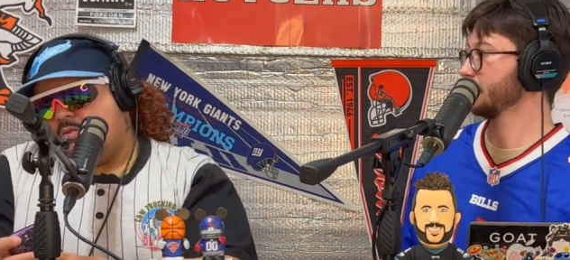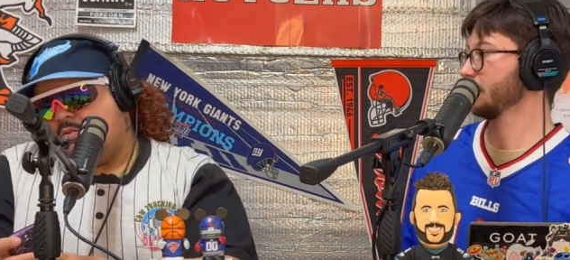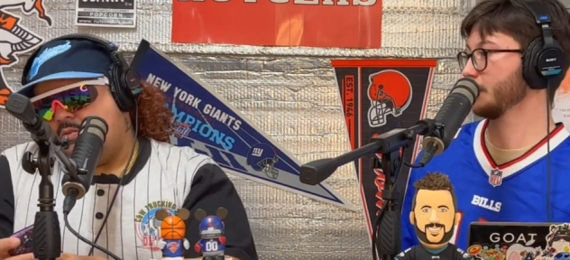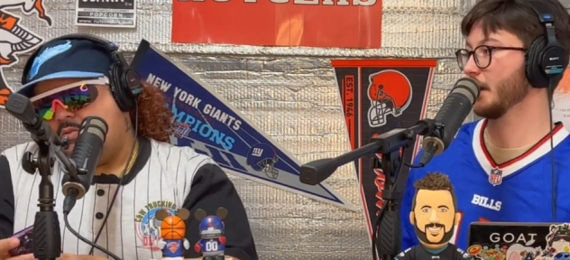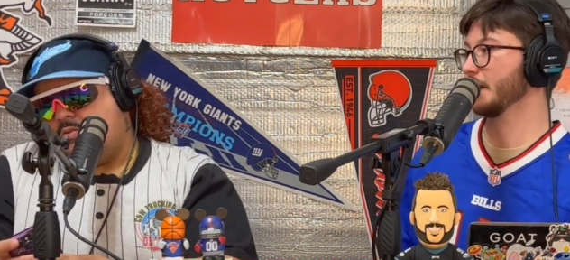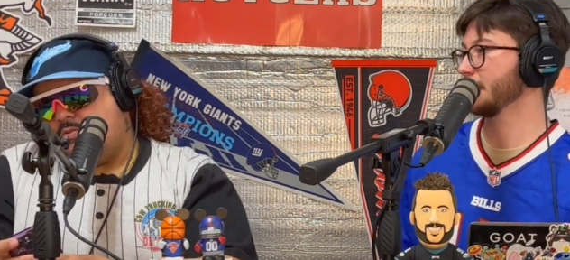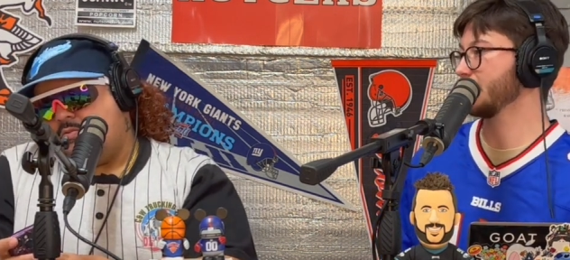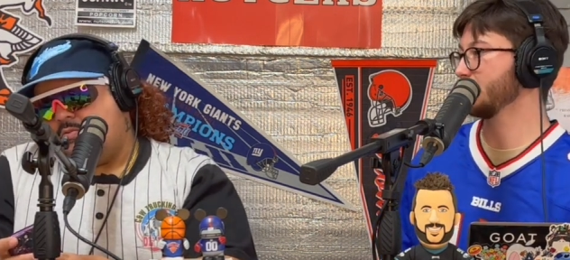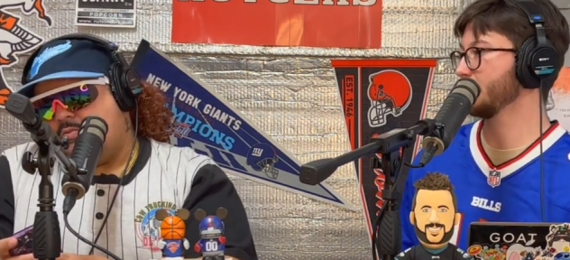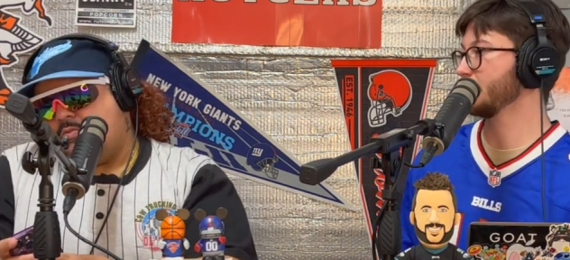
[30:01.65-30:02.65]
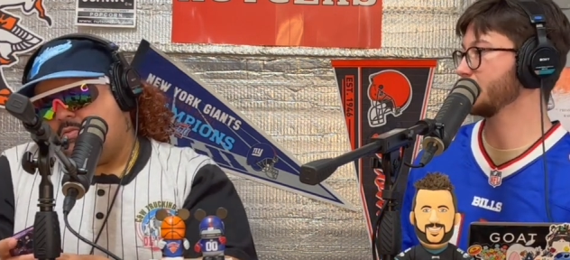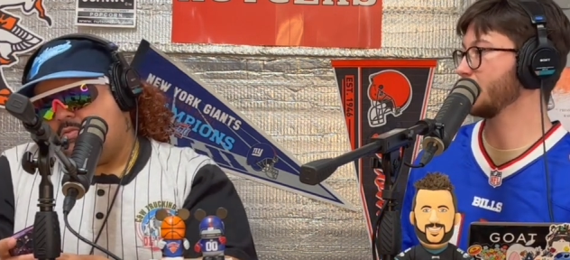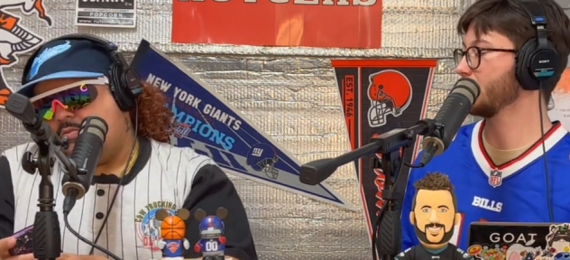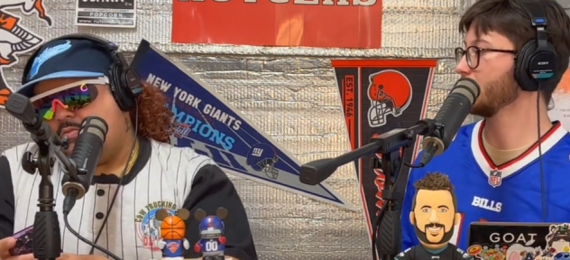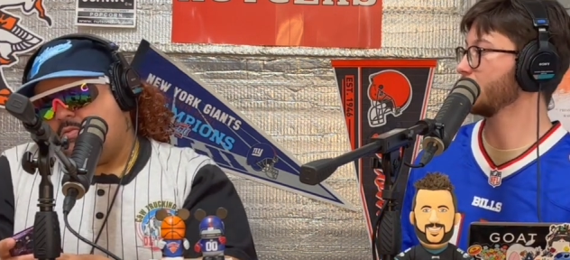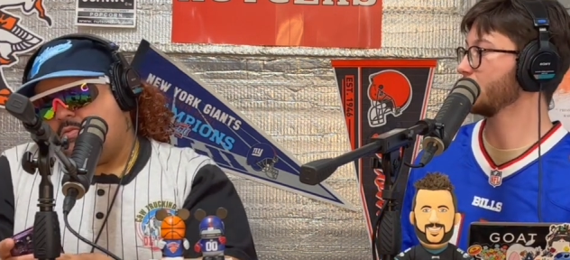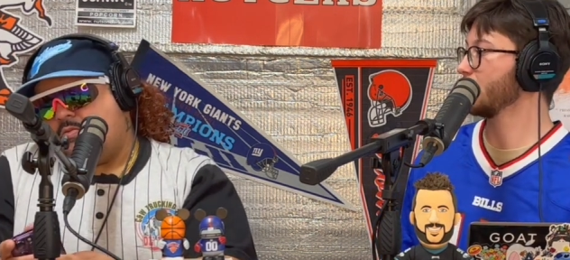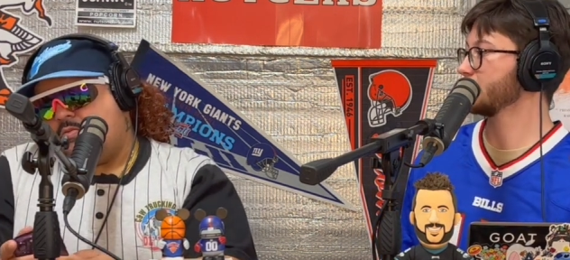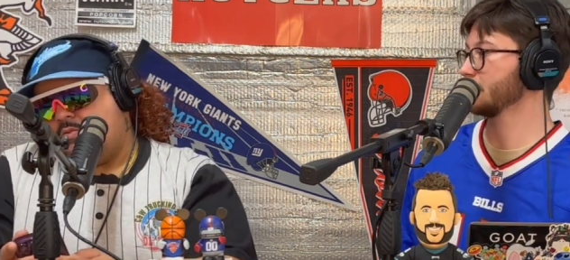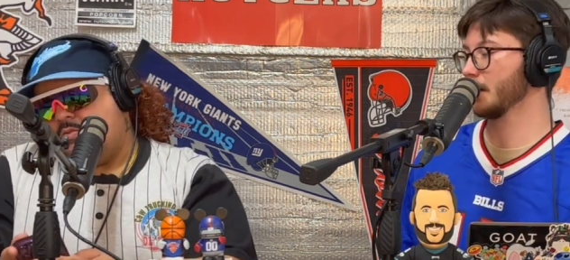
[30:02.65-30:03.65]
Speaker 1: you got to take him if he's not already on a
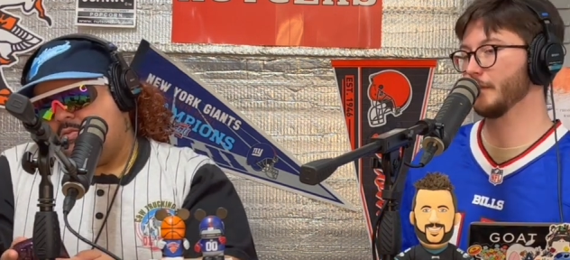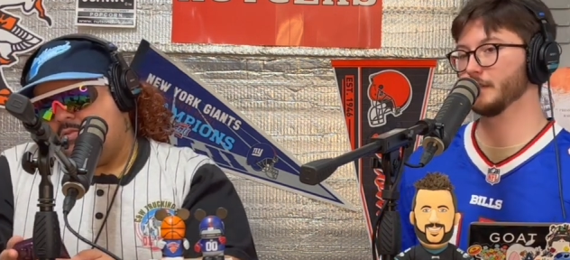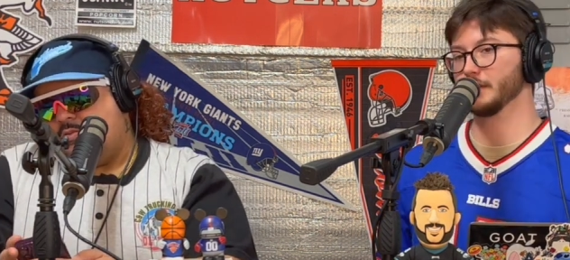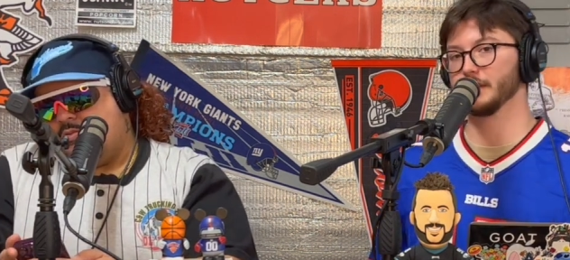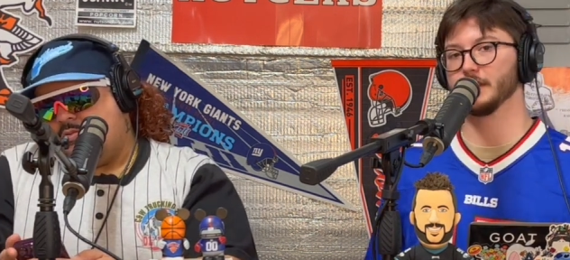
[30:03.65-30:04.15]
roster. Obviously, he